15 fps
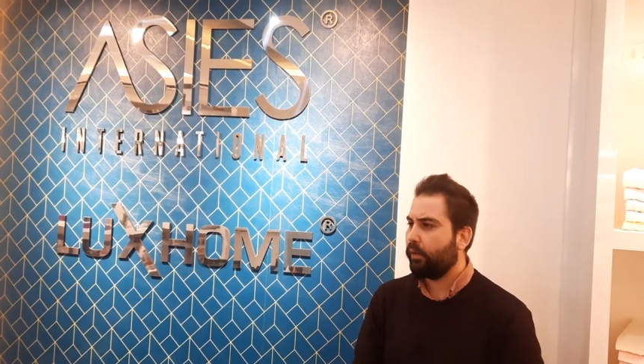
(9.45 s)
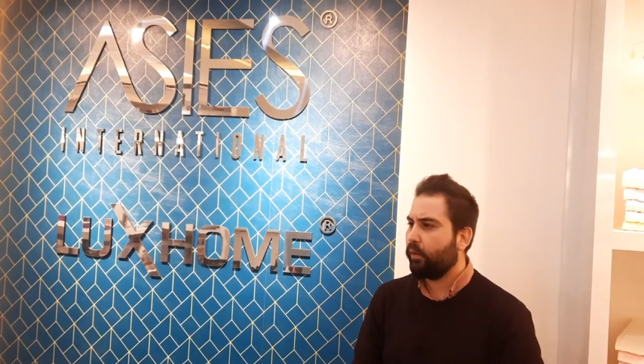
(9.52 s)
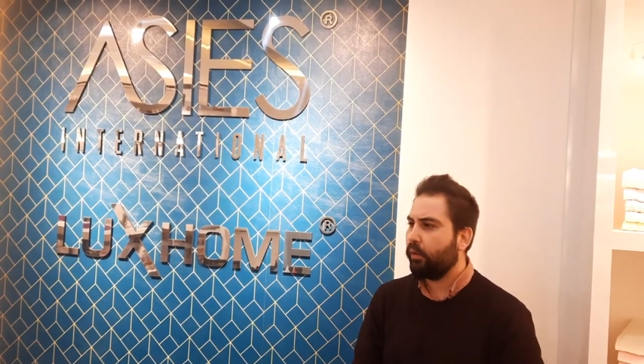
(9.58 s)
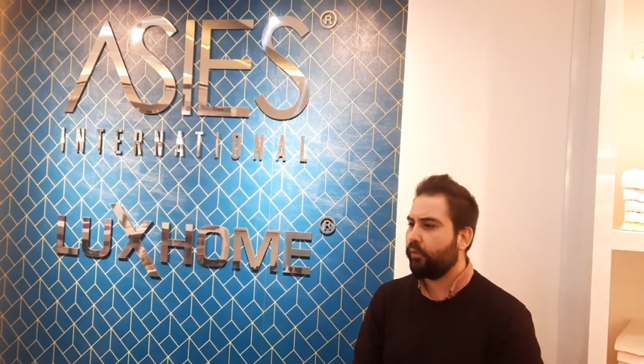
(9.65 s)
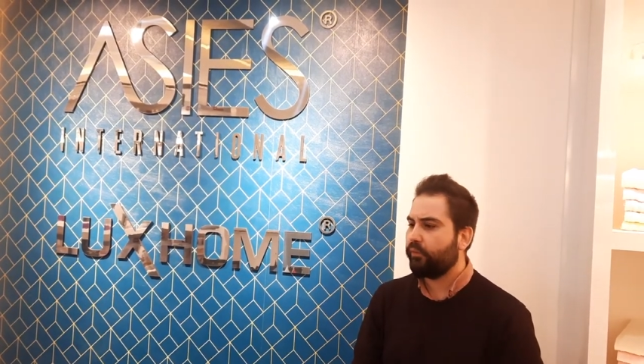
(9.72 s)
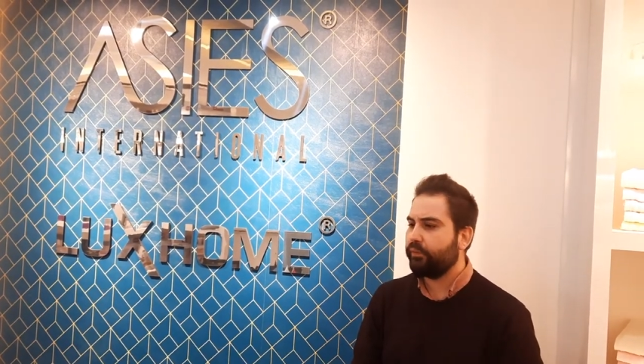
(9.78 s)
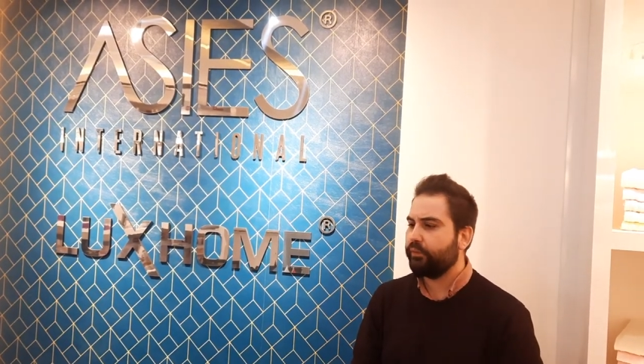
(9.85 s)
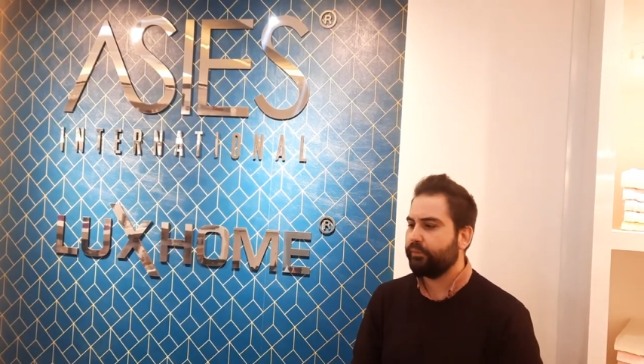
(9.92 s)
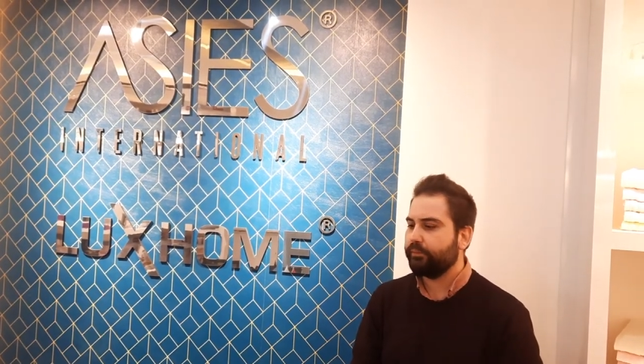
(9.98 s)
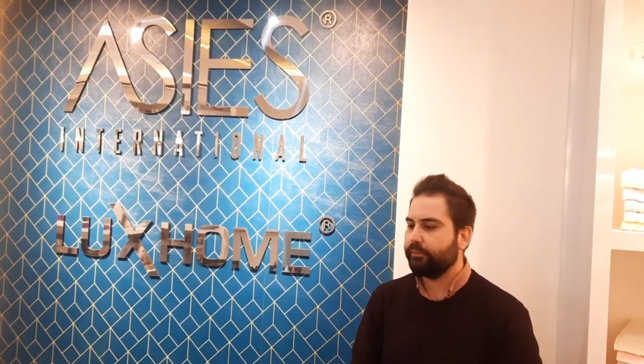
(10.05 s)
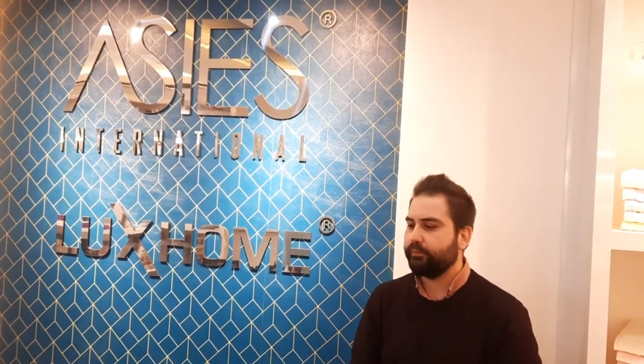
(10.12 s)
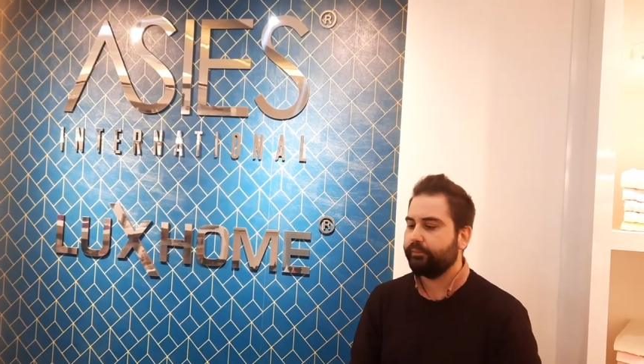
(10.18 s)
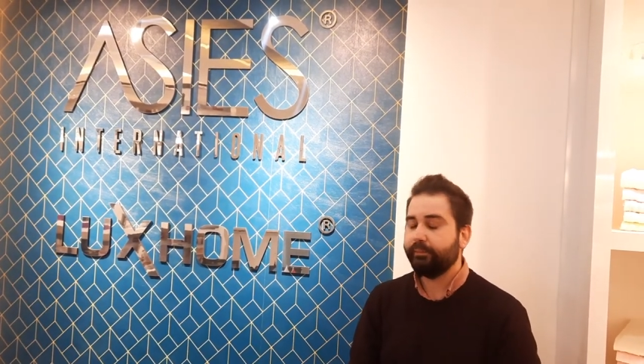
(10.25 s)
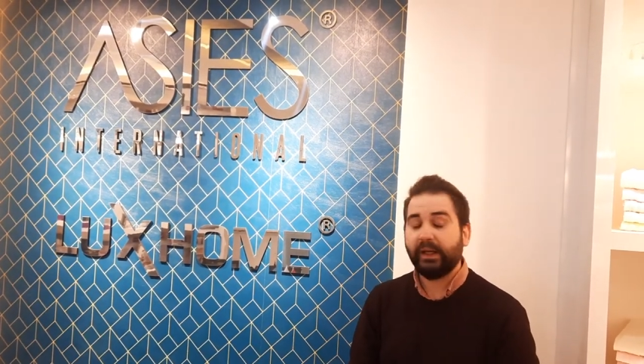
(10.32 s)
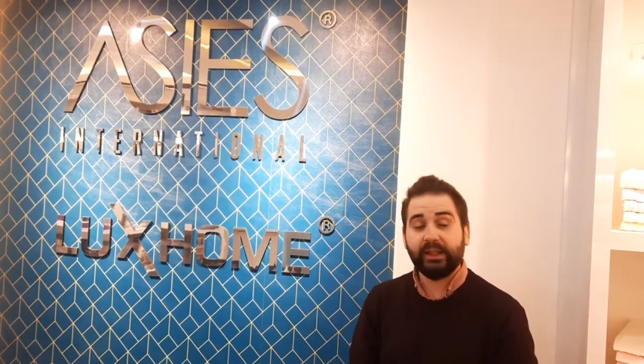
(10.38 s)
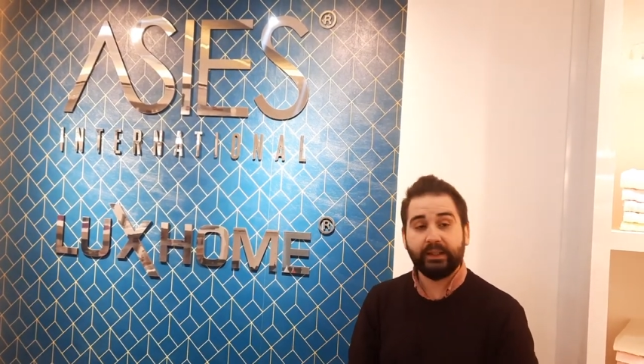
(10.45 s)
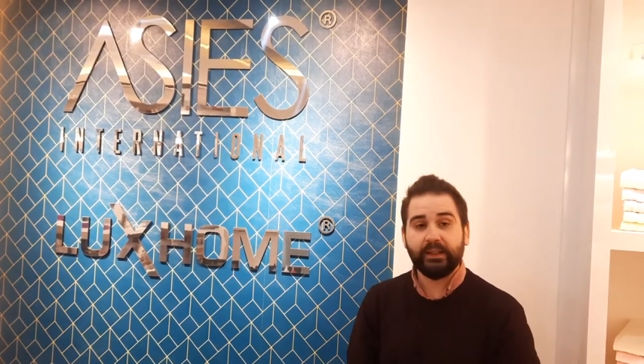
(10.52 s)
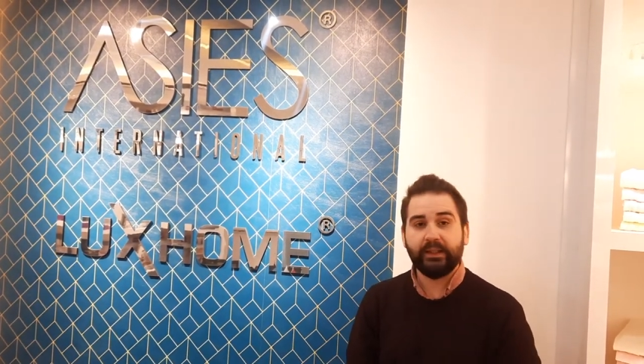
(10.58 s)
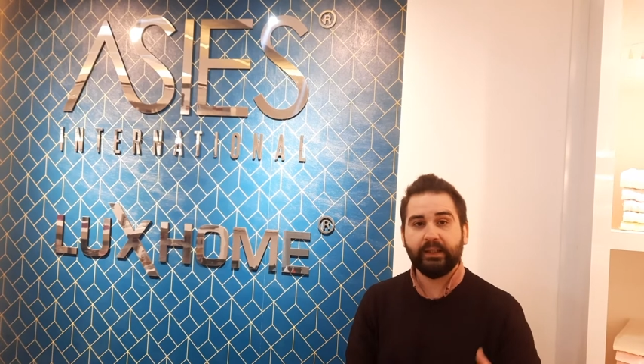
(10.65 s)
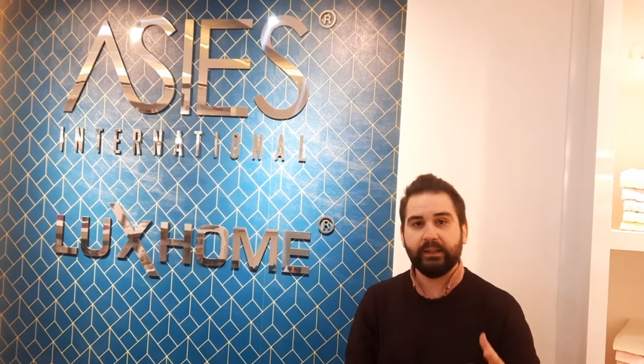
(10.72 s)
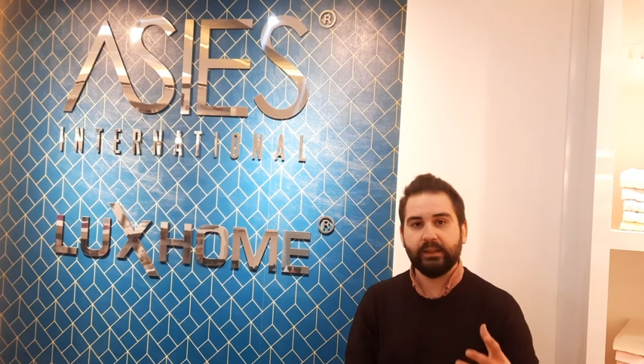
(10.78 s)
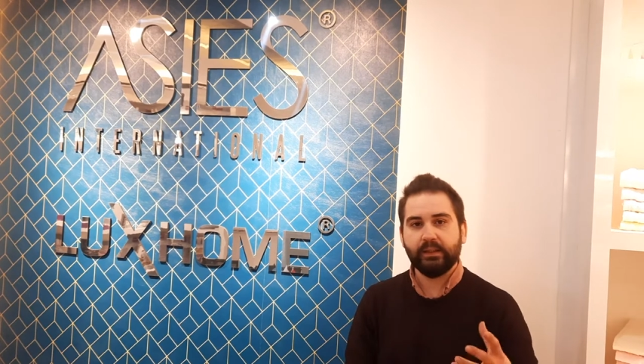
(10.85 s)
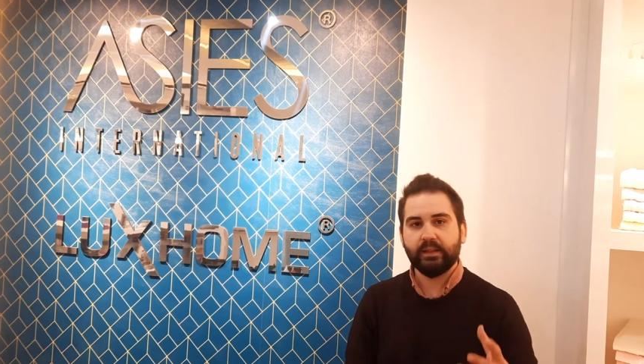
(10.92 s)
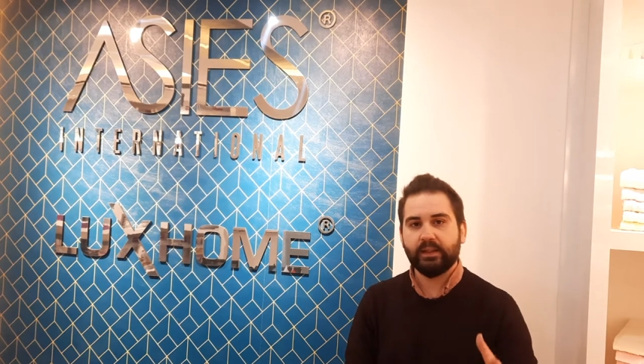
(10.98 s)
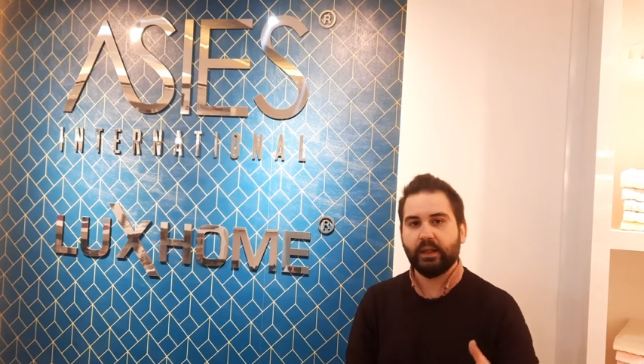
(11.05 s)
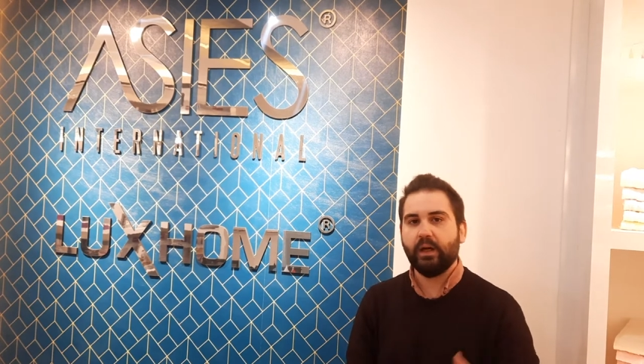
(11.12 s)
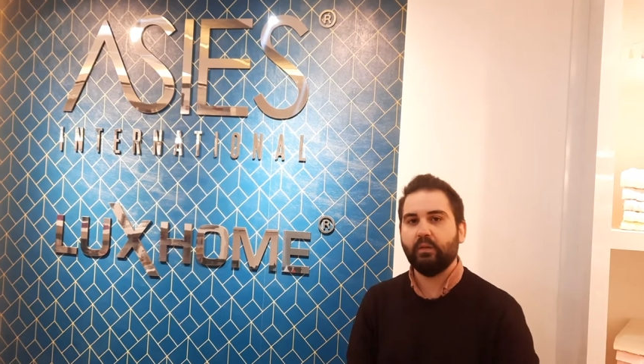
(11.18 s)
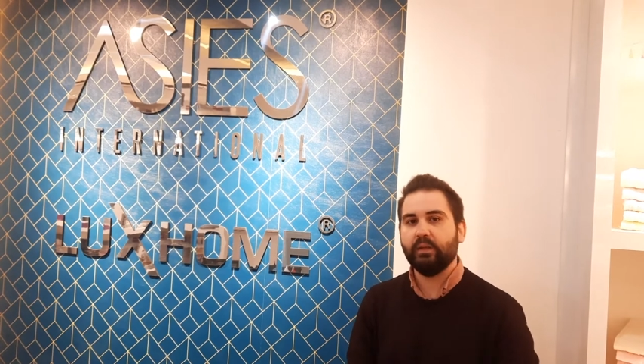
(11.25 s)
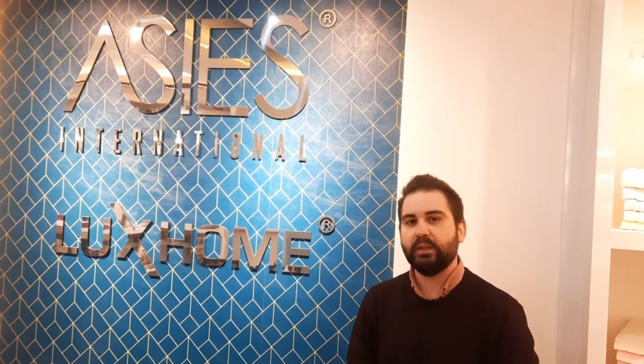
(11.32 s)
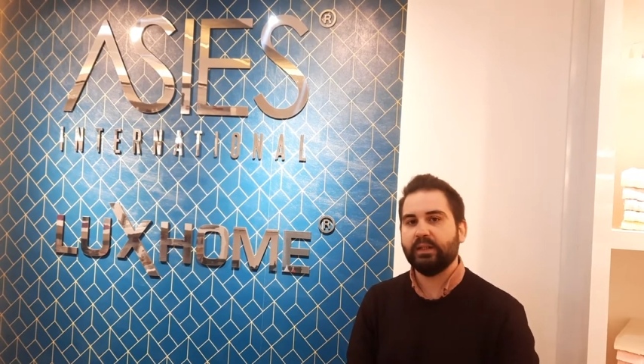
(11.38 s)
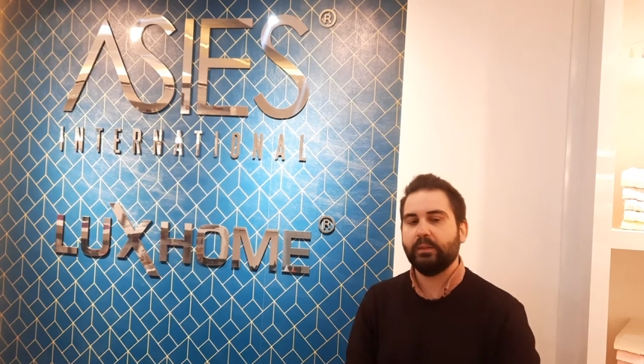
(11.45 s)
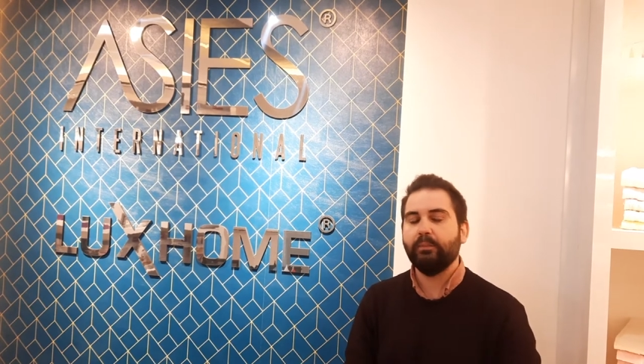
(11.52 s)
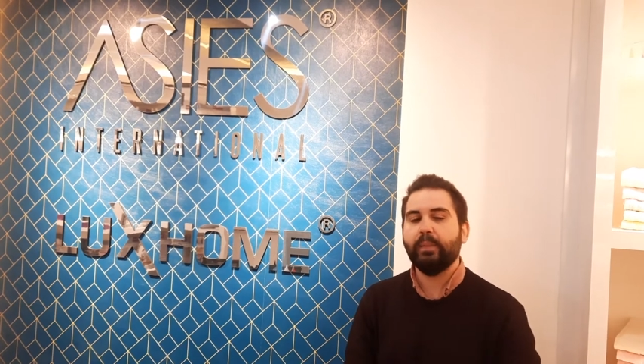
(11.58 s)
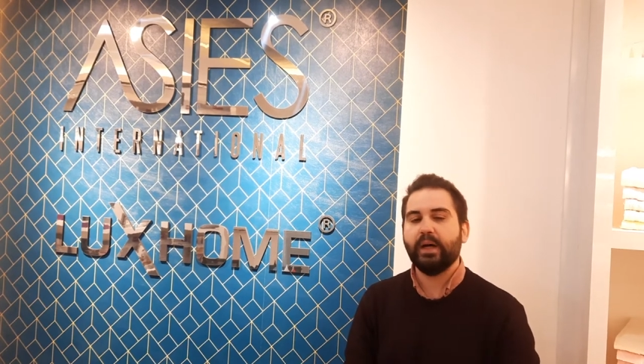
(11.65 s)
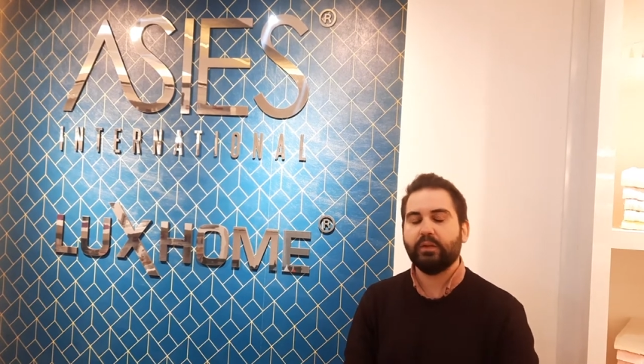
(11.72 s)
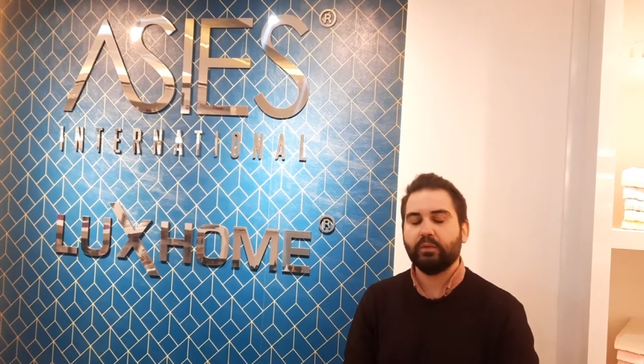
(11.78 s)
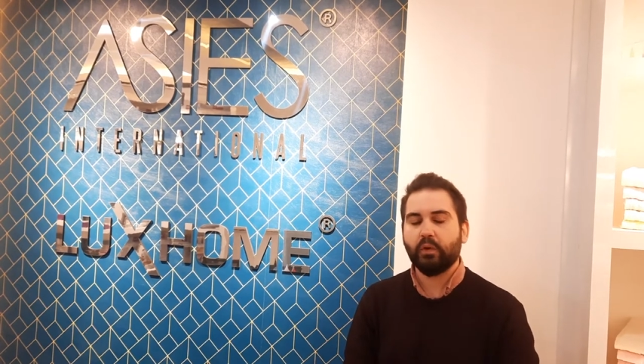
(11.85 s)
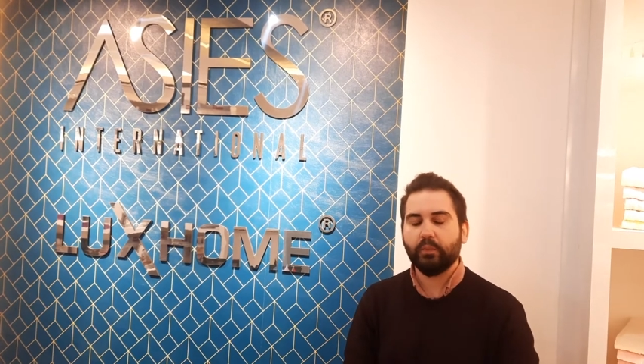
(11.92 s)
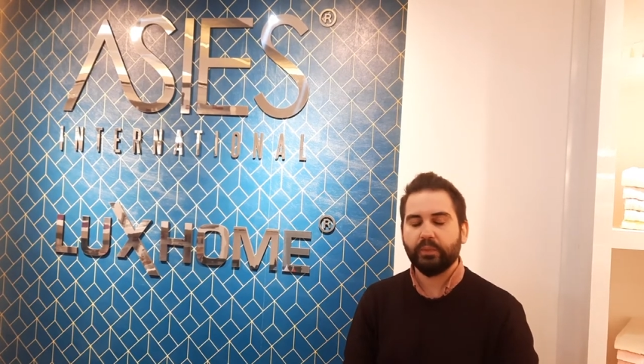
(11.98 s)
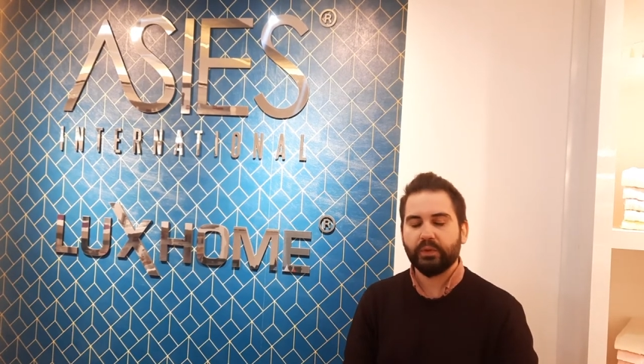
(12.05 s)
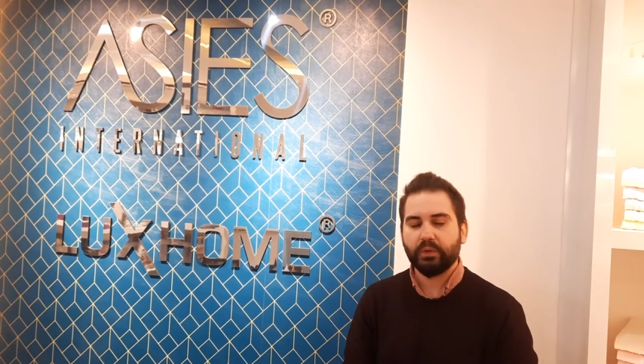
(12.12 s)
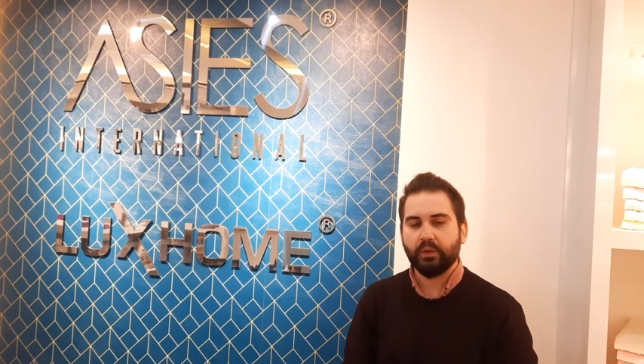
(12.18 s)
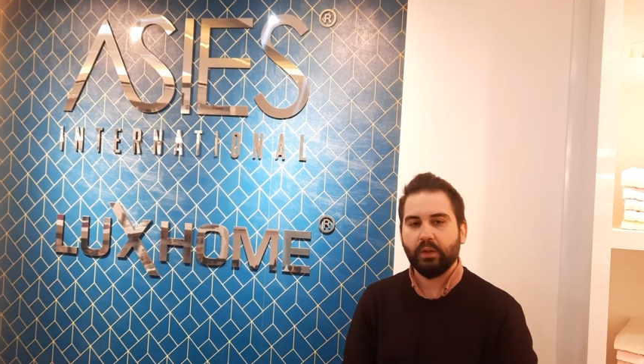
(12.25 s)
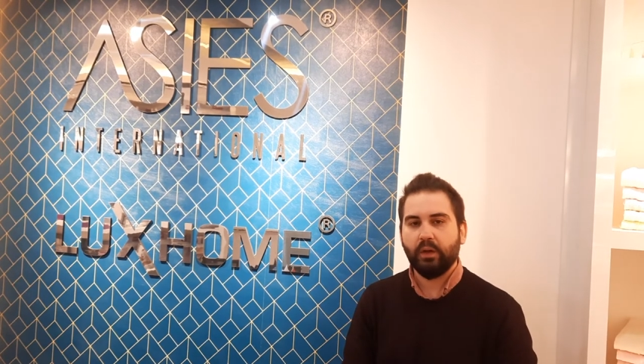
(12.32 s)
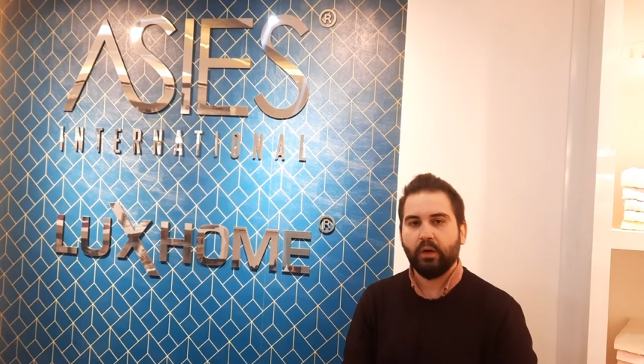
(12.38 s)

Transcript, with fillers: of mainly towels and bathrobes